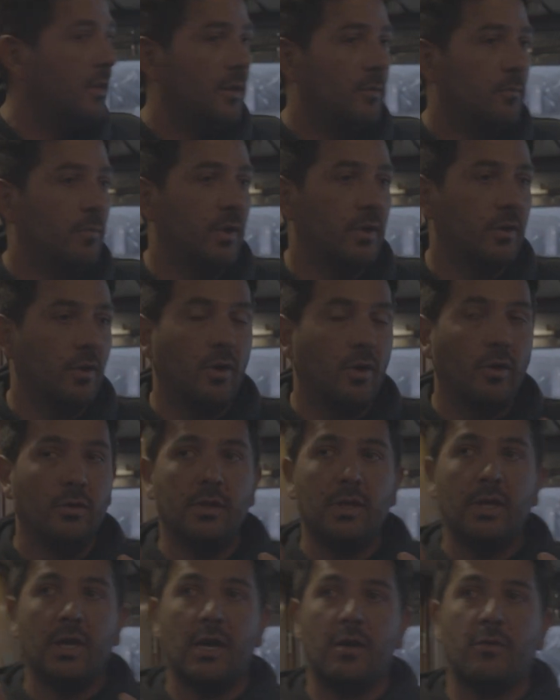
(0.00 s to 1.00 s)
but
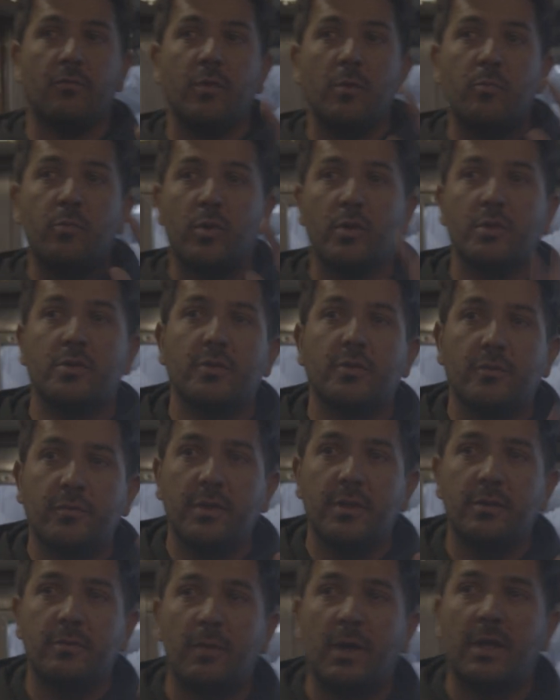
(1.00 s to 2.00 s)
only have reports of
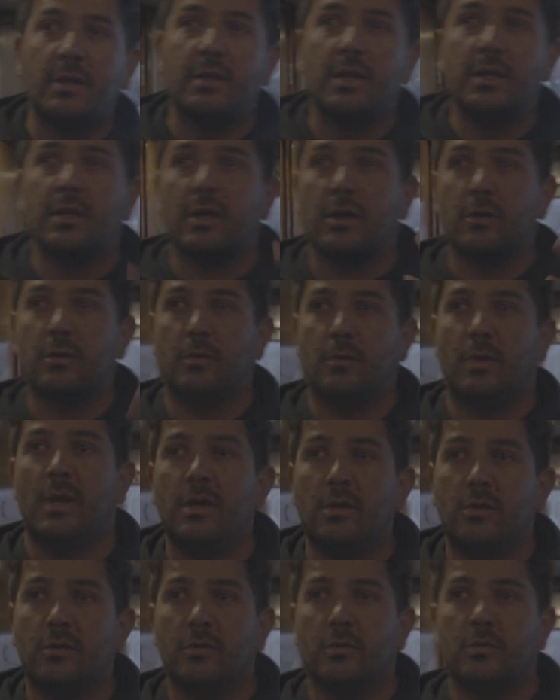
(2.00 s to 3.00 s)
this manta in Cabo
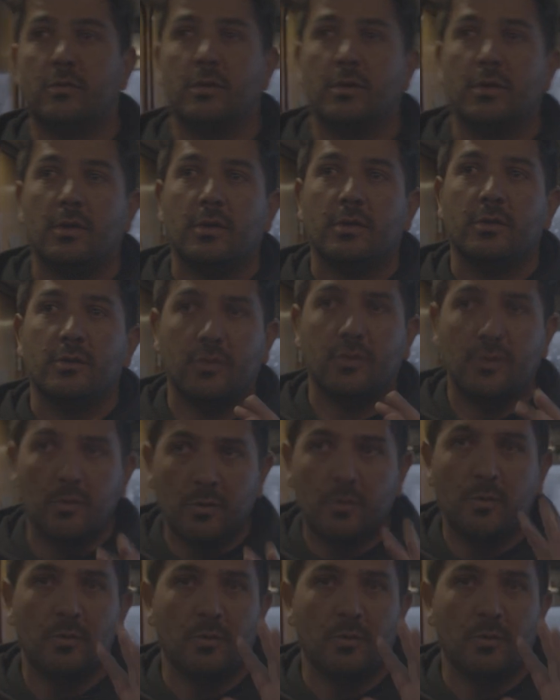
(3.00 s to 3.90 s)
Blanco. So